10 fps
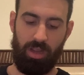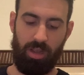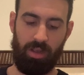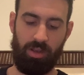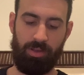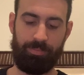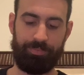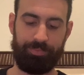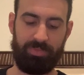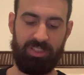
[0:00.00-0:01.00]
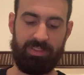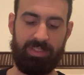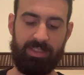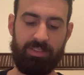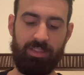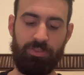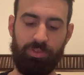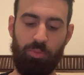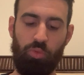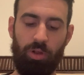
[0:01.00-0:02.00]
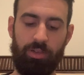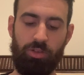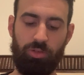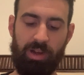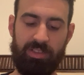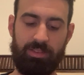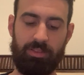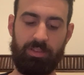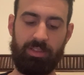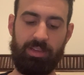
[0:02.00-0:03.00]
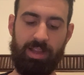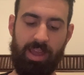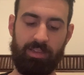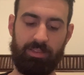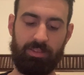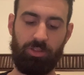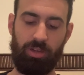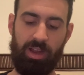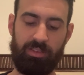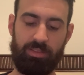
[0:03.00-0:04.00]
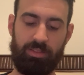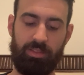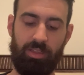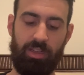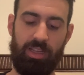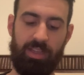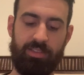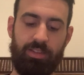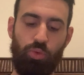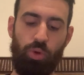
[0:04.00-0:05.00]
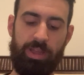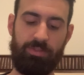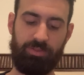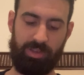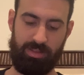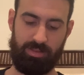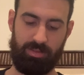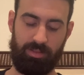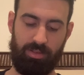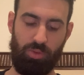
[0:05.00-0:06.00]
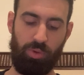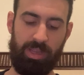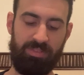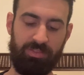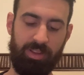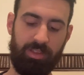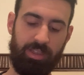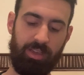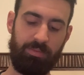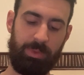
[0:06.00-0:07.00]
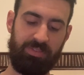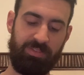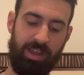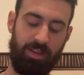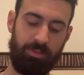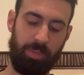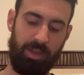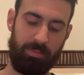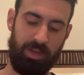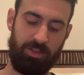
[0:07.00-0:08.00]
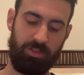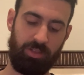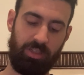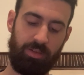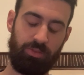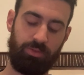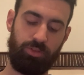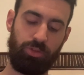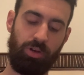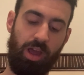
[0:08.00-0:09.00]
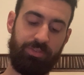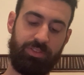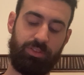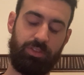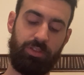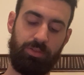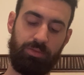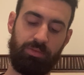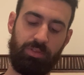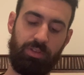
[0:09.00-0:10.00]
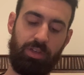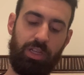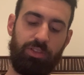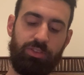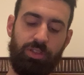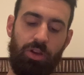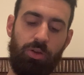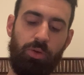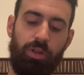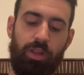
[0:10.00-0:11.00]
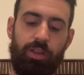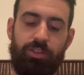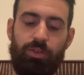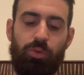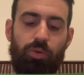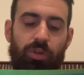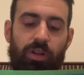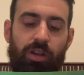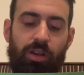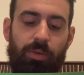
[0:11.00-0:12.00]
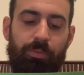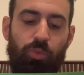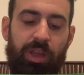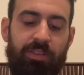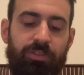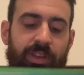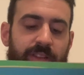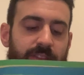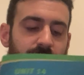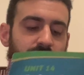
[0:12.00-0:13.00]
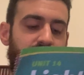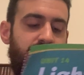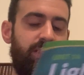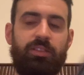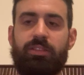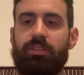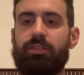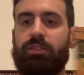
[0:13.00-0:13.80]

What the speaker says: The distance from one crest to the next crest is the wavelength. Wavelength can be found by measuring troughs too. So the wavelength is